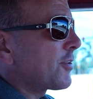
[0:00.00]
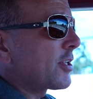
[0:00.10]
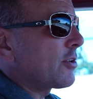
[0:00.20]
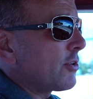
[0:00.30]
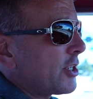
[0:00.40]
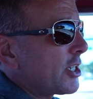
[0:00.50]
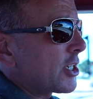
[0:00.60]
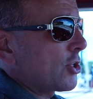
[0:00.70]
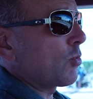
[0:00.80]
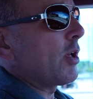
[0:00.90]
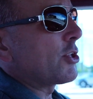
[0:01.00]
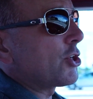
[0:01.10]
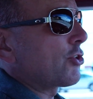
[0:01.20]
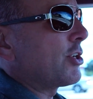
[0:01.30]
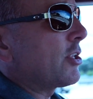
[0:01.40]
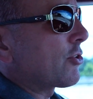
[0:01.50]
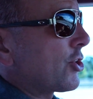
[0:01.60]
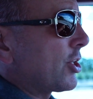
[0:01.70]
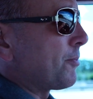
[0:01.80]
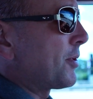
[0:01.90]
facilities as well as your
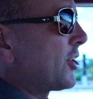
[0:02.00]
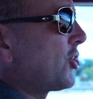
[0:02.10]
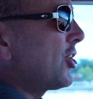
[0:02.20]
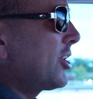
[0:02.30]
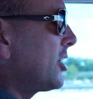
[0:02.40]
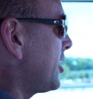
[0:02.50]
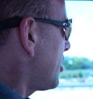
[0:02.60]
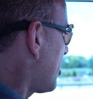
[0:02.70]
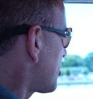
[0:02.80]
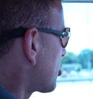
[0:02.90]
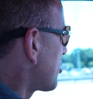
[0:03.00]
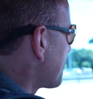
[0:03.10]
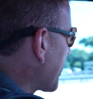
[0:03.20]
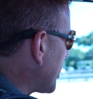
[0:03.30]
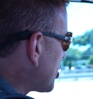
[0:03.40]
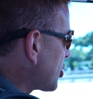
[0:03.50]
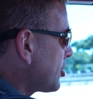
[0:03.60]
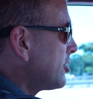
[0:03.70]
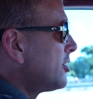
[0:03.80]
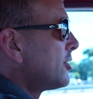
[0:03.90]
dealerships. It's just a uh,
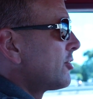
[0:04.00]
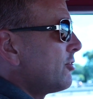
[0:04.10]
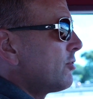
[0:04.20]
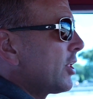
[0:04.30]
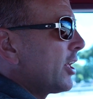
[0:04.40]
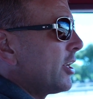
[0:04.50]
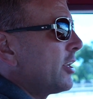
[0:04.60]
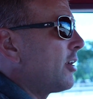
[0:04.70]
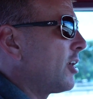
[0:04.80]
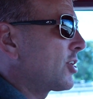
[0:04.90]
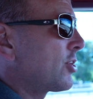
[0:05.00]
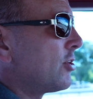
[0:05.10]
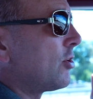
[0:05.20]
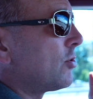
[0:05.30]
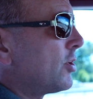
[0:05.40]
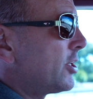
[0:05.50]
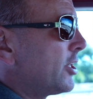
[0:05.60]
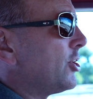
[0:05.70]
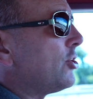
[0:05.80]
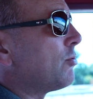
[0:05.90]
certification to let us know
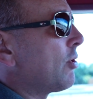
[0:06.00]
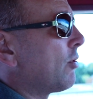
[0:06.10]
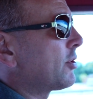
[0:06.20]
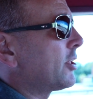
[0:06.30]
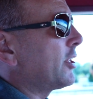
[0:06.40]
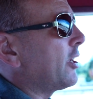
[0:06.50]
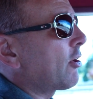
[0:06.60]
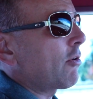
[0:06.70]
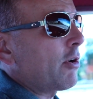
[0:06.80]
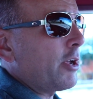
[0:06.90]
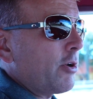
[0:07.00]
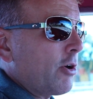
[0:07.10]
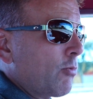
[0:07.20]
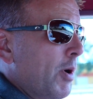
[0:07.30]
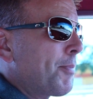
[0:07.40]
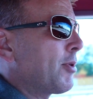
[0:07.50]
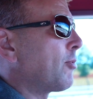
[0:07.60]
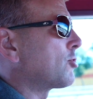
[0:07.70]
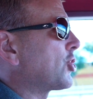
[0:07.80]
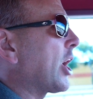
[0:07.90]
and you know that they are a uh,
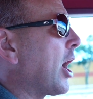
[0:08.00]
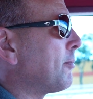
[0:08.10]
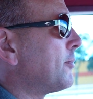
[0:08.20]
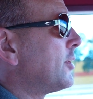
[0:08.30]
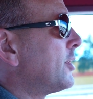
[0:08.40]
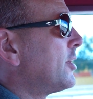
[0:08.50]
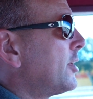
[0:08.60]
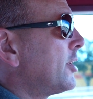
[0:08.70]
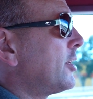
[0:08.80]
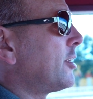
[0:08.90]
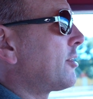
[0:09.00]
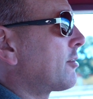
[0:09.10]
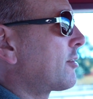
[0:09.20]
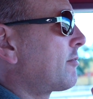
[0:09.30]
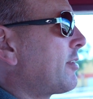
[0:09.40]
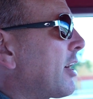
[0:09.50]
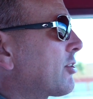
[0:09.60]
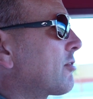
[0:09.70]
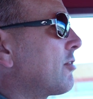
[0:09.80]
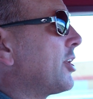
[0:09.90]
reputable shop and that their
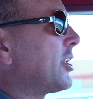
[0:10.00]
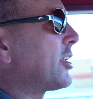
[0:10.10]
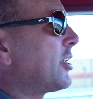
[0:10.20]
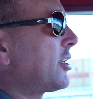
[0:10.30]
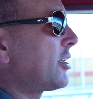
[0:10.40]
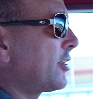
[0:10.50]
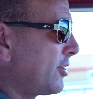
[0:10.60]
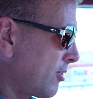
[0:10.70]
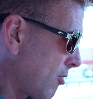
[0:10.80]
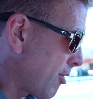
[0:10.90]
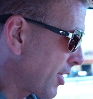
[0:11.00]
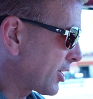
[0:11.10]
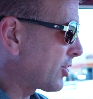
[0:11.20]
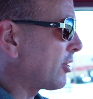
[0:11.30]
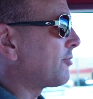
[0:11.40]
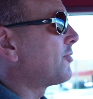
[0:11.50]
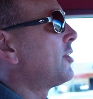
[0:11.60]
techs are licensed and you know all that stuff.